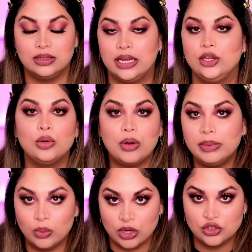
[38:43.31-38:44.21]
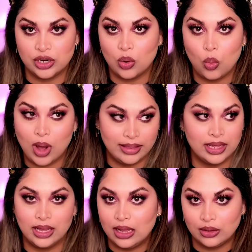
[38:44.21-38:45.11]
Now you're probably wondering why the
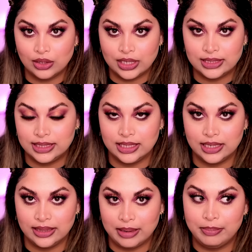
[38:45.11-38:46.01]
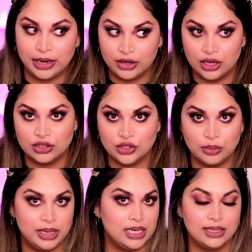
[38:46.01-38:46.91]
hell did they bury her so
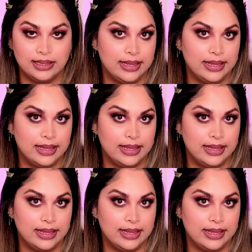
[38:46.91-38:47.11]
immediately?